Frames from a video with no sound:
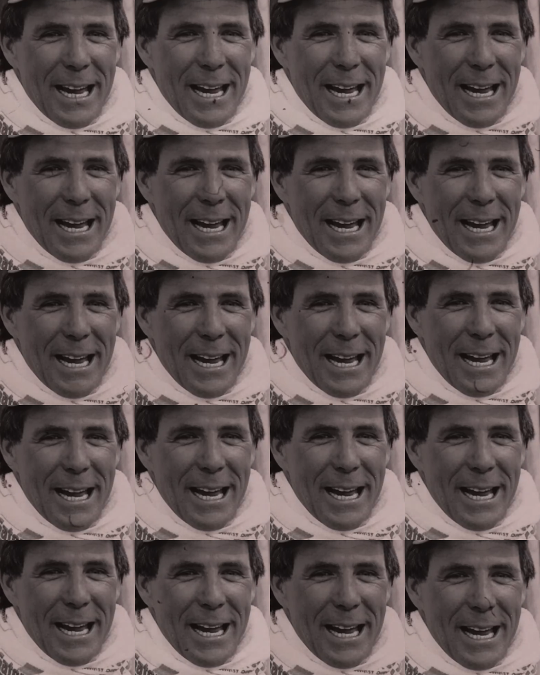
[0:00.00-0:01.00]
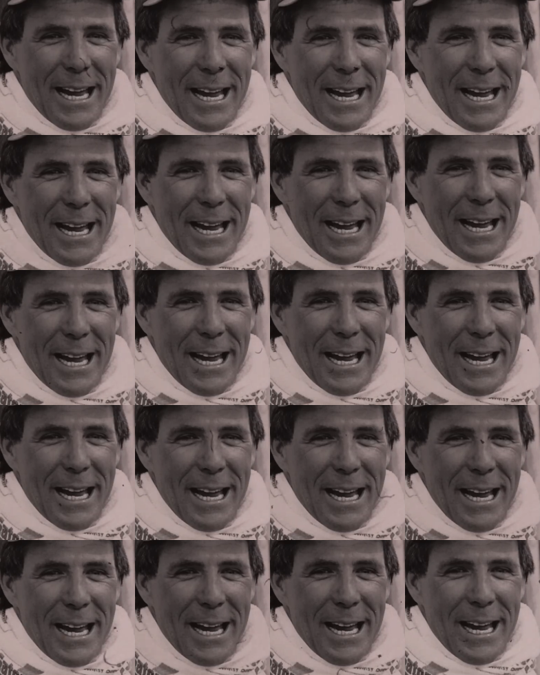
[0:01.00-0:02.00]
less mistakes,
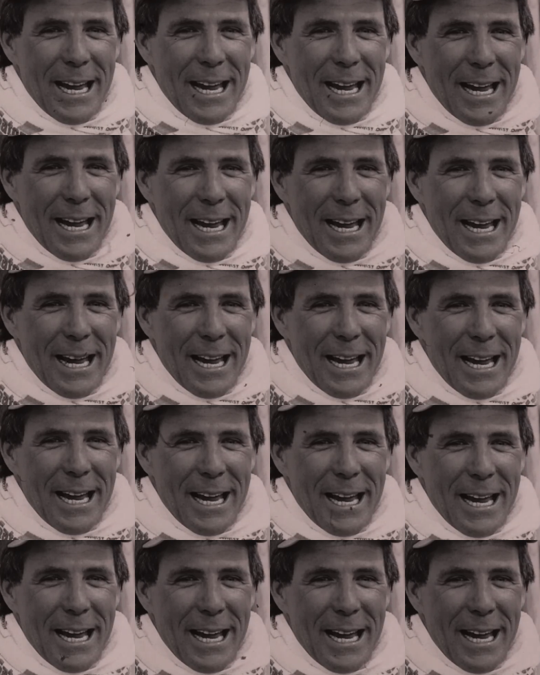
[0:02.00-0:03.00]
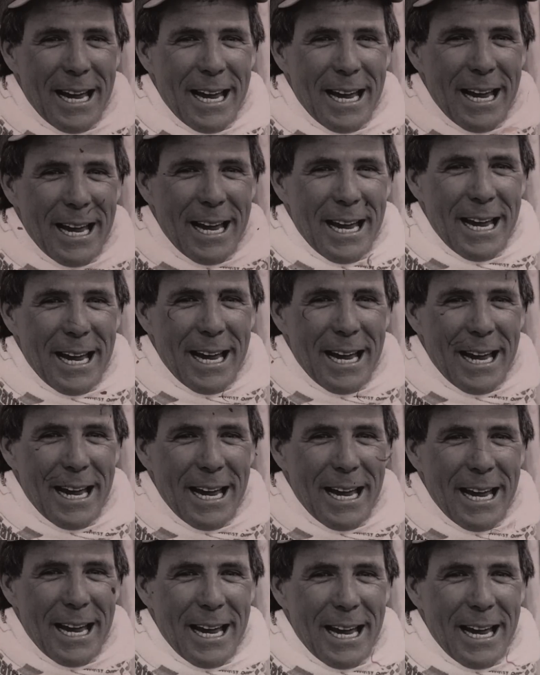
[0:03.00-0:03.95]
started expecting less aggression,